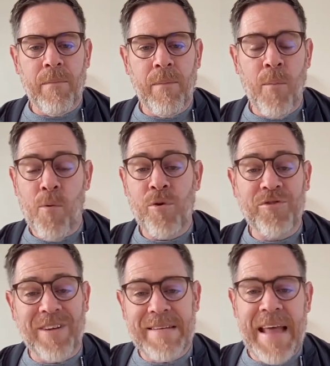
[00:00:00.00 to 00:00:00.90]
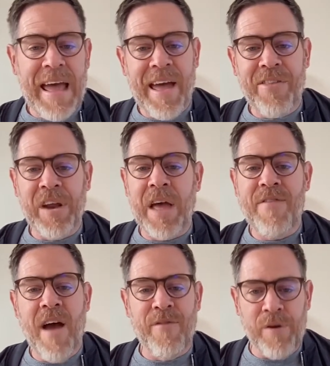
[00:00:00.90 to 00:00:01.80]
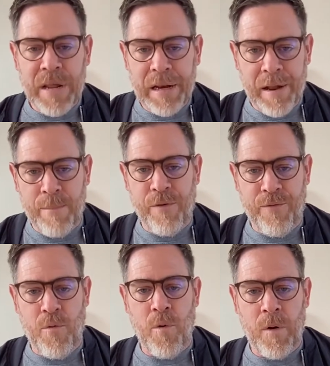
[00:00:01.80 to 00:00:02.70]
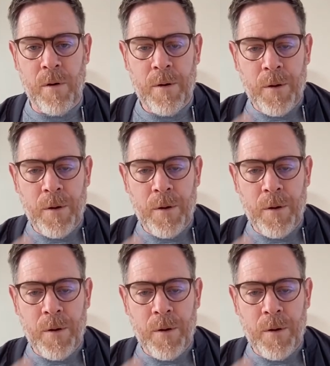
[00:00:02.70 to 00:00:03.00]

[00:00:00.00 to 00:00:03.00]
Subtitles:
more today than I've ever needed him before.